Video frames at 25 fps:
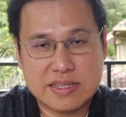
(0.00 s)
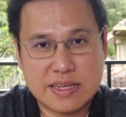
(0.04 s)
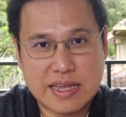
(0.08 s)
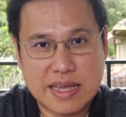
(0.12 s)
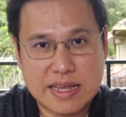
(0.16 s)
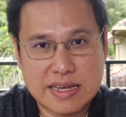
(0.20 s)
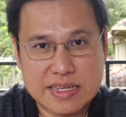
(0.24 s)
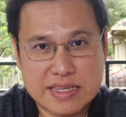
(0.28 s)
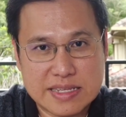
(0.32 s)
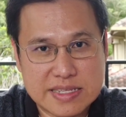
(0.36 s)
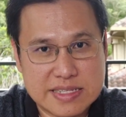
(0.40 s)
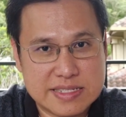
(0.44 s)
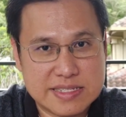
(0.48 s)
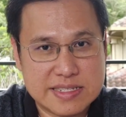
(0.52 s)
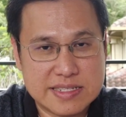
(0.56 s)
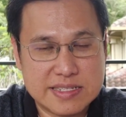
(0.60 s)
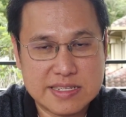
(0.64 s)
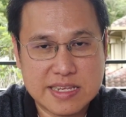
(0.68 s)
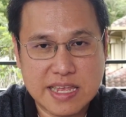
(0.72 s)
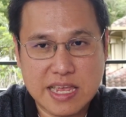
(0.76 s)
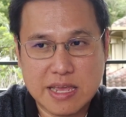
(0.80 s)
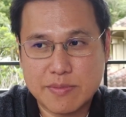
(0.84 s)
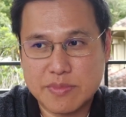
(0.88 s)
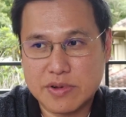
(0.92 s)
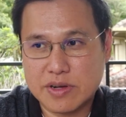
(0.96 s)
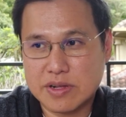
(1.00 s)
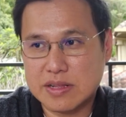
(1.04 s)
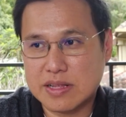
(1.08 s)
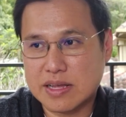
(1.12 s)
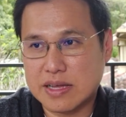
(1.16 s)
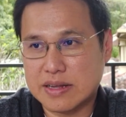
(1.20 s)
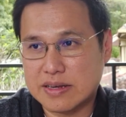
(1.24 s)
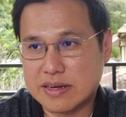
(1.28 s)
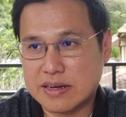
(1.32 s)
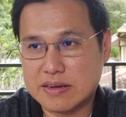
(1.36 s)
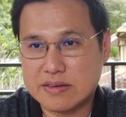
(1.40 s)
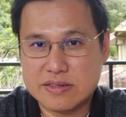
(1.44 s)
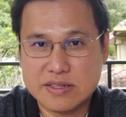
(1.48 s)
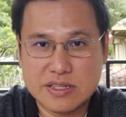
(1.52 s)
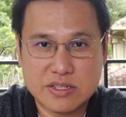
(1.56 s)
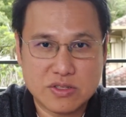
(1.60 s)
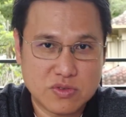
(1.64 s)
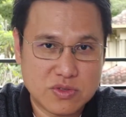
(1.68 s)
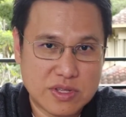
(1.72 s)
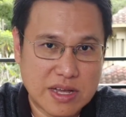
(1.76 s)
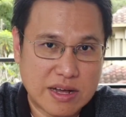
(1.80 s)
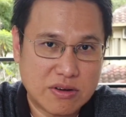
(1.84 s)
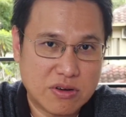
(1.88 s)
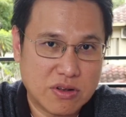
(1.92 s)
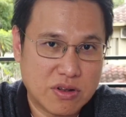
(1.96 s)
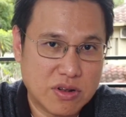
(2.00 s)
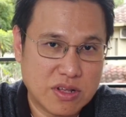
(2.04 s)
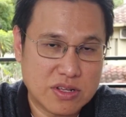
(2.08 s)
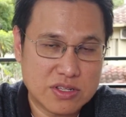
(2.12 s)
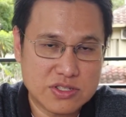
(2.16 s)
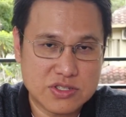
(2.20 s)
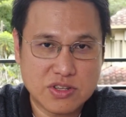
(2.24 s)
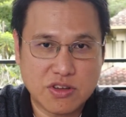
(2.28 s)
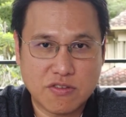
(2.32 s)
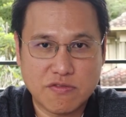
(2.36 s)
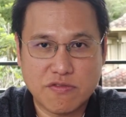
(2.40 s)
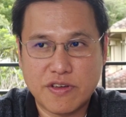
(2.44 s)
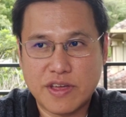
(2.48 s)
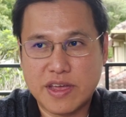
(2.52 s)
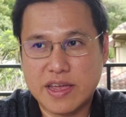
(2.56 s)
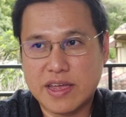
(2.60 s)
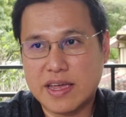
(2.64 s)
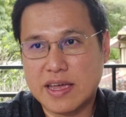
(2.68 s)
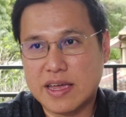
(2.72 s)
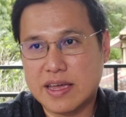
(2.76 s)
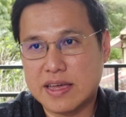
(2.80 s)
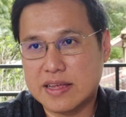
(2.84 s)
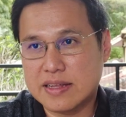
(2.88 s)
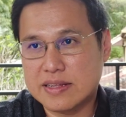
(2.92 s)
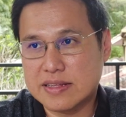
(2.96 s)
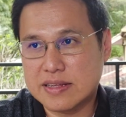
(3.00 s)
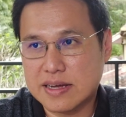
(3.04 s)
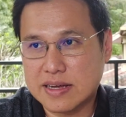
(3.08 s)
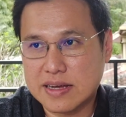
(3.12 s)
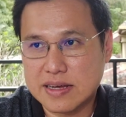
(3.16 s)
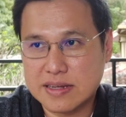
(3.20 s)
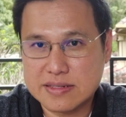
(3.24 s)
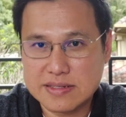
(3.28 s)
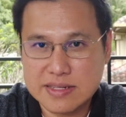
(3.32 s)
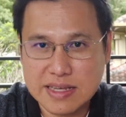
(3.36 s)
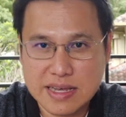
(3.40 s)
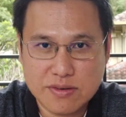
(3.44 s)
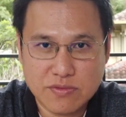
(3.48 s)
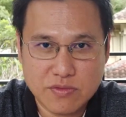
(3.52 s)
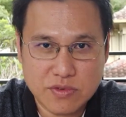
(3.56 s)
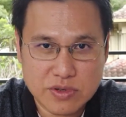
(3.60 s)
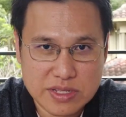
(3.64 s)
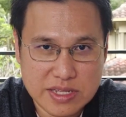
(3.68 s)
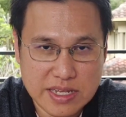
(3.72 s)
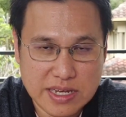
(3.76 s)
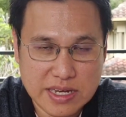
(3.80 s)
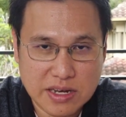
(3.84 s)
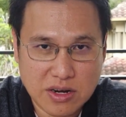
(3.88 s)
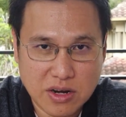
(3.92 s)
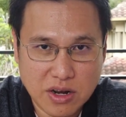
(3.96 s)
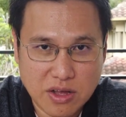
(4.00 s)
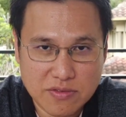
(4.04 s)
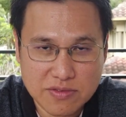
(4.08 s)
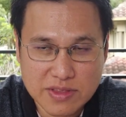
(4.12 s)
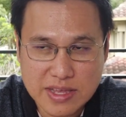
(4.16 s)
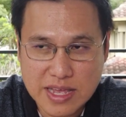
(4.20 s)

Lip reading: the ECS cable and not need to download a lot of software, and that will take a lot of